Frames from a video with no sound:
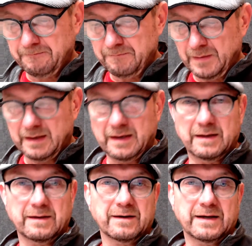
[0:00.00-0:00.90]
And
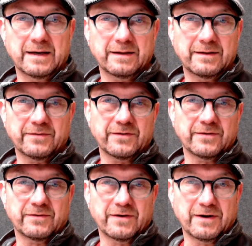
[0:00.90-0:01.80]
again, this
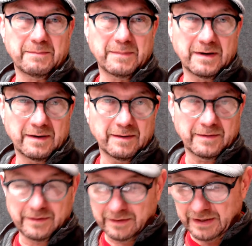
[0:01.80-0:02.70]
is
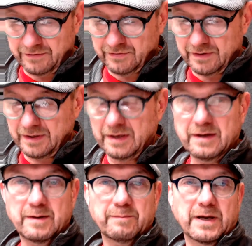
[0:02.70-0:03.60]
Legion
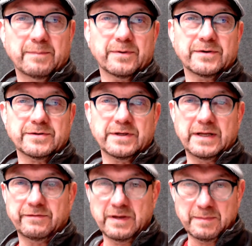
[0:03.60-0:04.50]
papers, and they
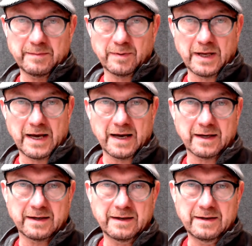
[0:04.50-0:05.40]
sent me black.
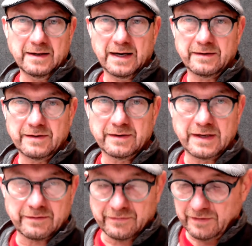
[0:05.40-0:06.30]
I did
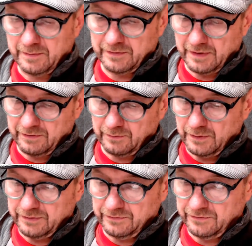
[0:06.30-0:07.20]
get some of the other
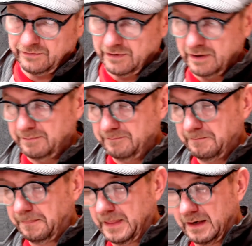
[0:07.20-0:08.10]
ones
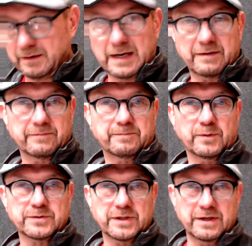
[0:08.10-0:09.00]
that are not
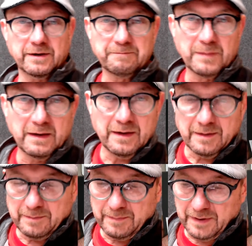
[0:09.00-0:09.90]
posted here,
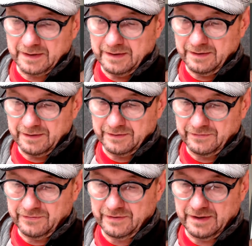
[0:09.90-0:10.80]
but here you can
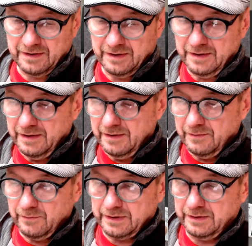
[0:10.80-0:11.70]
see
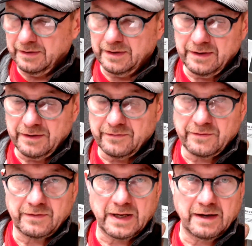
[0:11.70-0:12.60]
what it is
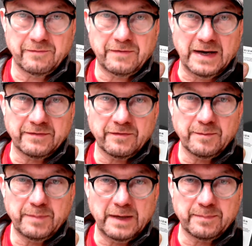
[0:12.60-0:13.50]
they have 5 different
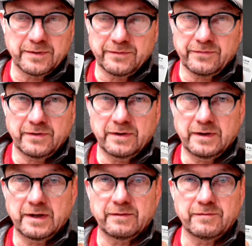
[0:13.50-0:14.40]
papers
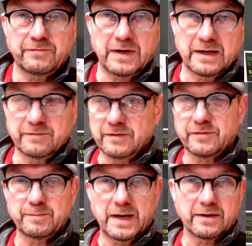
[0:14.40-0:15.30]
and 5 different
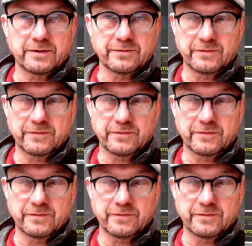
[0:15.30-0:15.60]
panels.